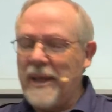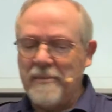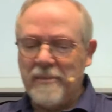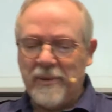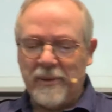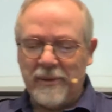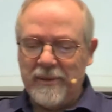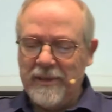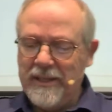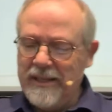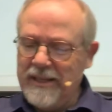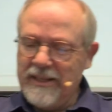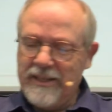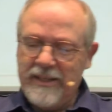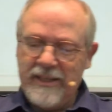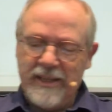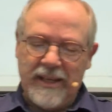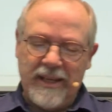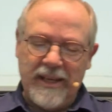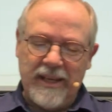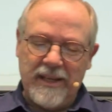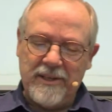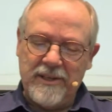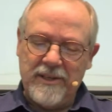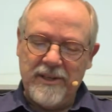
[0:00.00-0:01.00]
able to
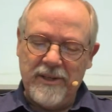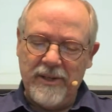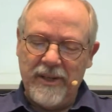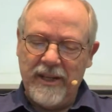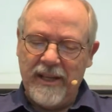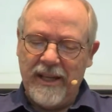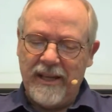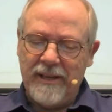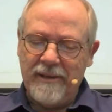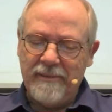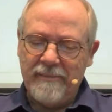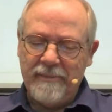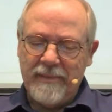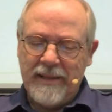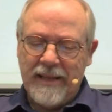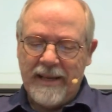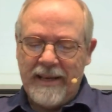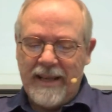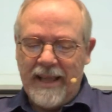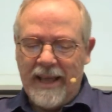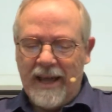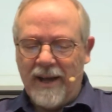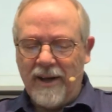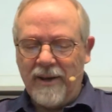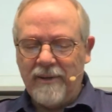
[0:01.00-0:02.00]
get to you.
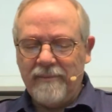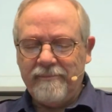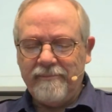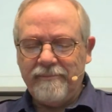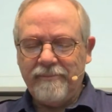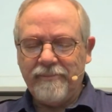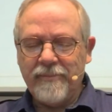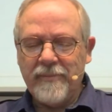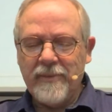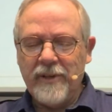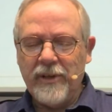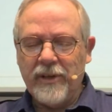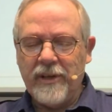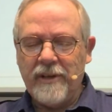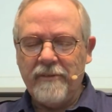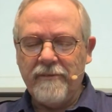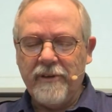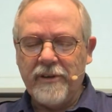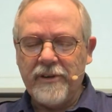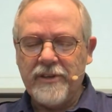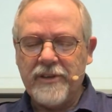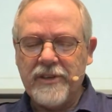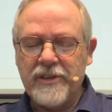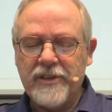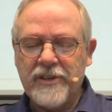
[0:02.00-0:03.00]
Now, look at
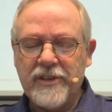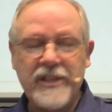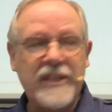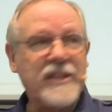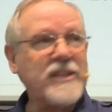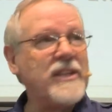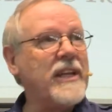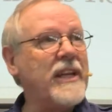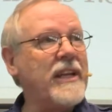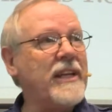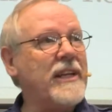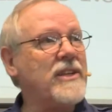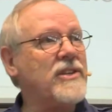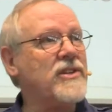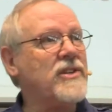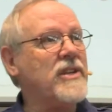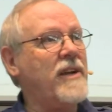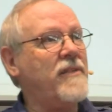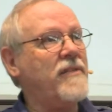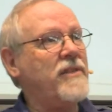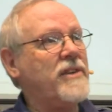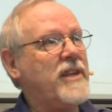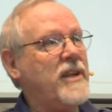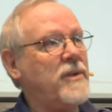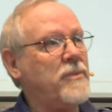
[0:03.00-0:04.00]
verses sixteen and
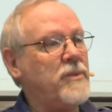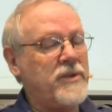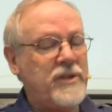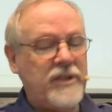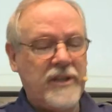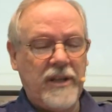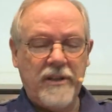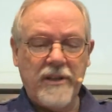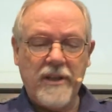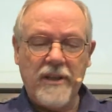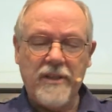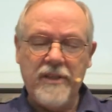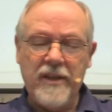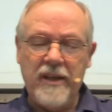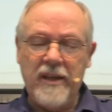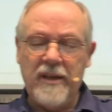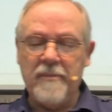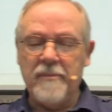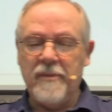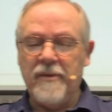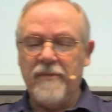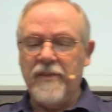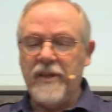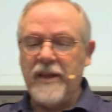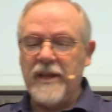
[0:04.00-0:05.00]
seventeen. We see the
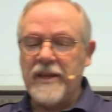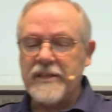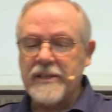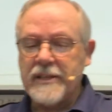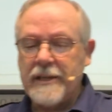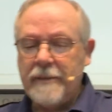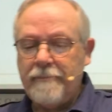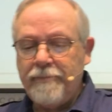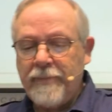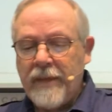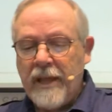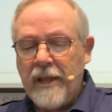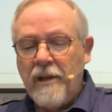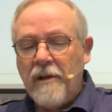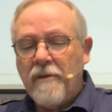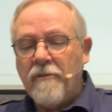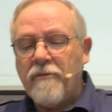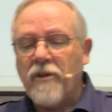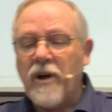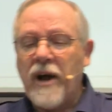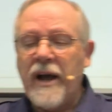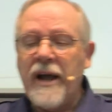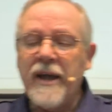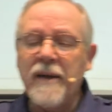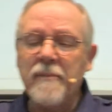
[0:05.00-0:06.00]
theme of this.
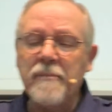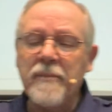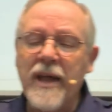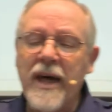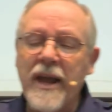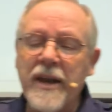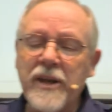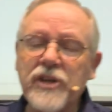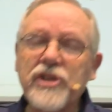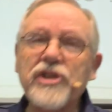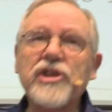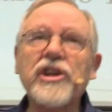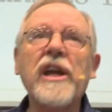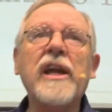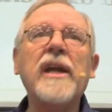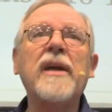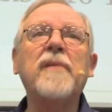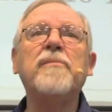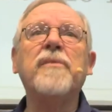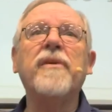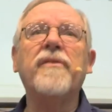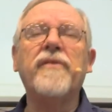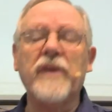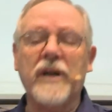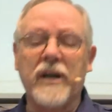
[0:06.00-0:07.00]
For I am not
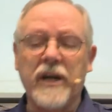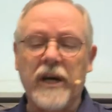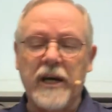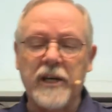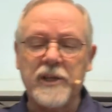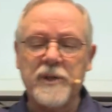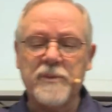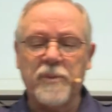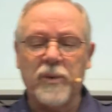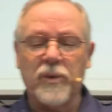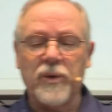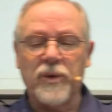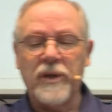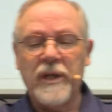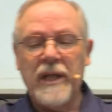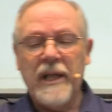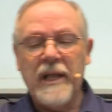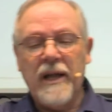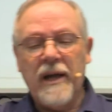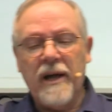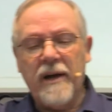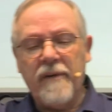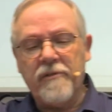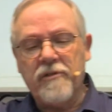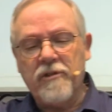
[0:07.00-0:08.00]
ashamed of the gospel
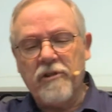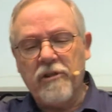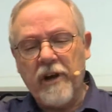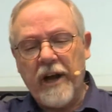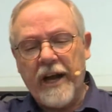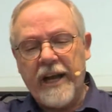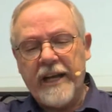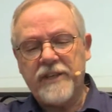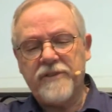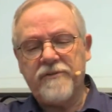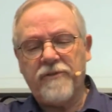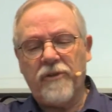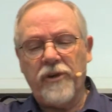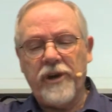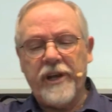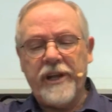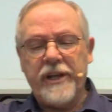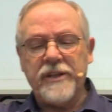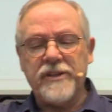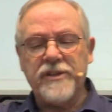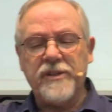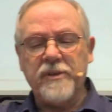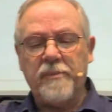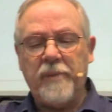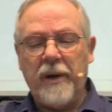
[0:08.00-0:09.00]
of Christ, for
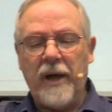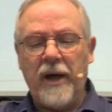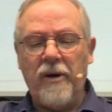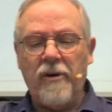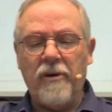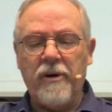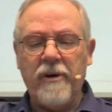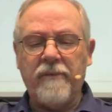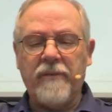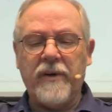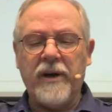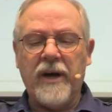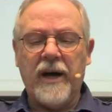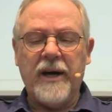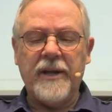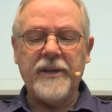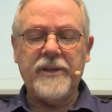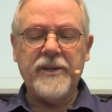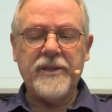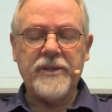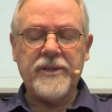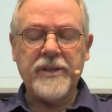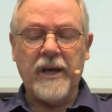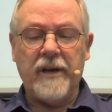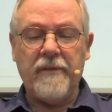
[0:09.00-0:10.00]
it is the power of
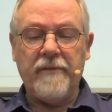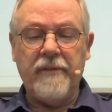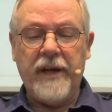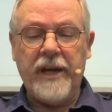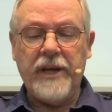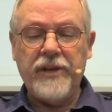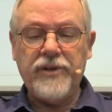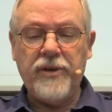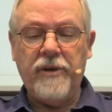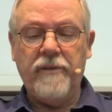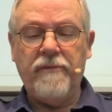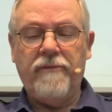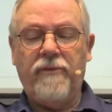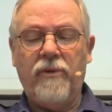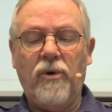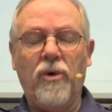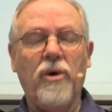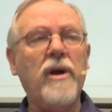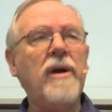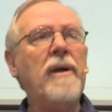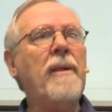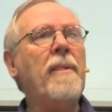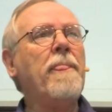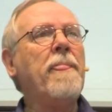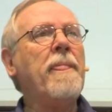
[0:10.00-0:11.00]
God to salvation
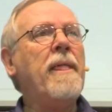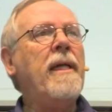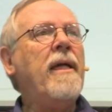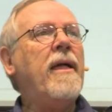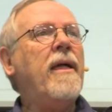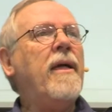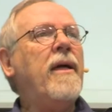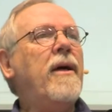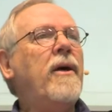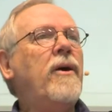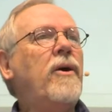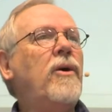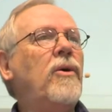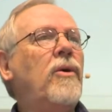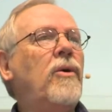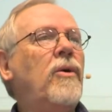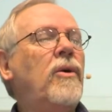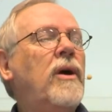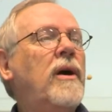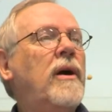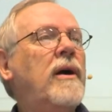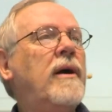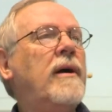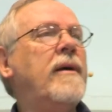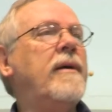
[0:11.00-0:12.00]
for
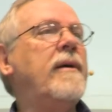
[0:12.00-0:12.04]
who?